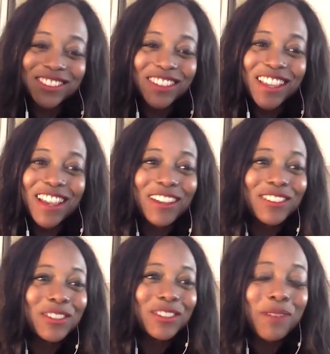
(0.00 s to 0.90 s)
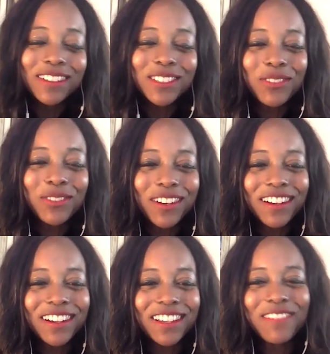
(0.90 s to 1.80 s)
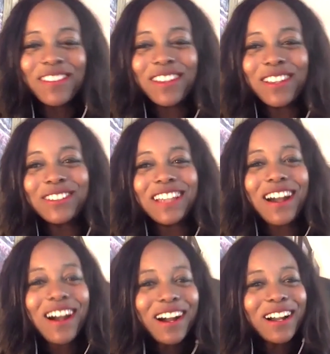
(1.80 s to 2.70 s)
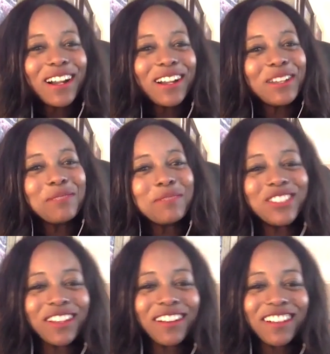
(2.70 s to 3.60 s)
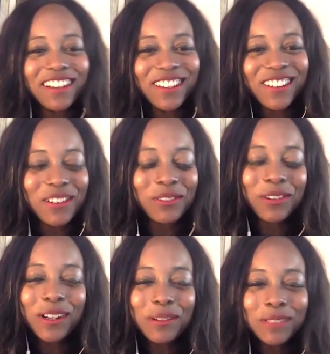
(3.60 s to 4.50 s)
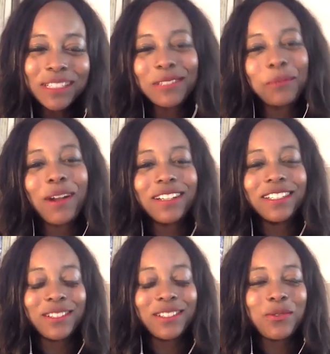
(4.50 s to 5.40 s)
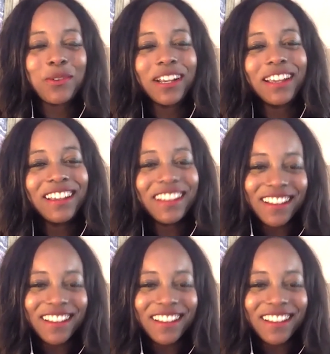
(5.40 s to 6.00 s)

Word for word: So thank you so much for giving your time and sharing your incredibly inspiring story.